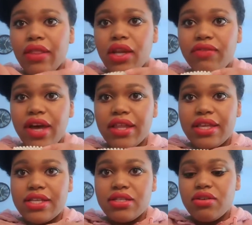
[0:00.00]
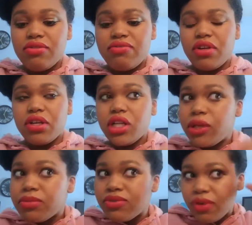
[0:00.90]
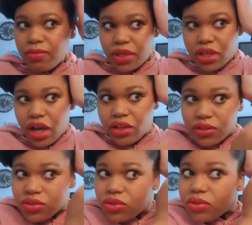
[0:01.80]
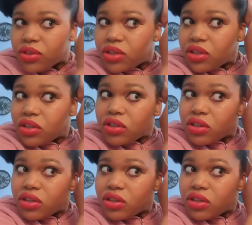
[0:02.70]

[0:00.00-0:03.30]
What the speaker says: Then I've got these little fun clips from the dollar store.